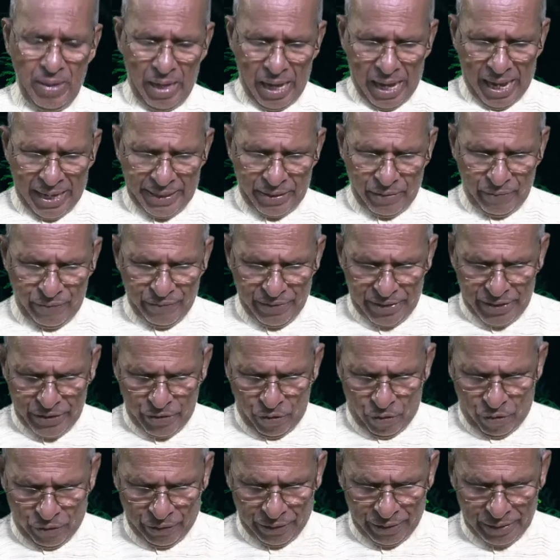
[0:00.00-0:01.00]
and we
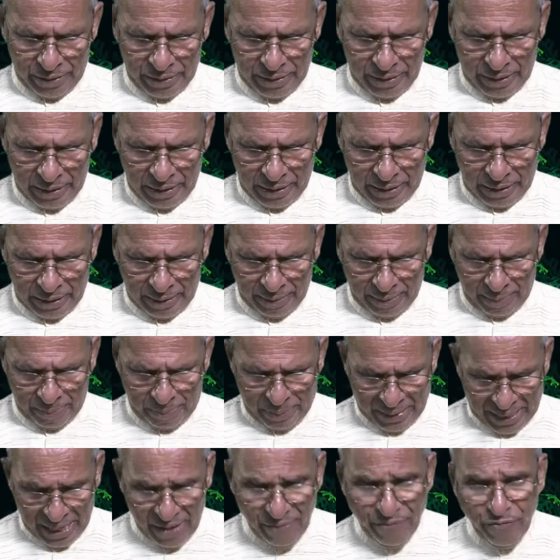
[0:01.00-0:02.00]
don't
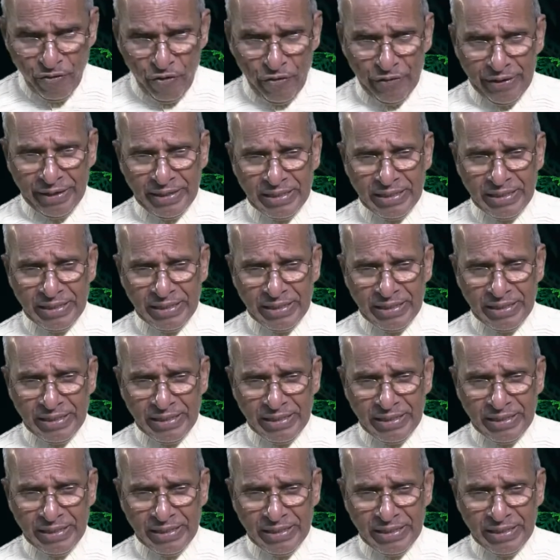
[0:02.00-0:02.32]
pay for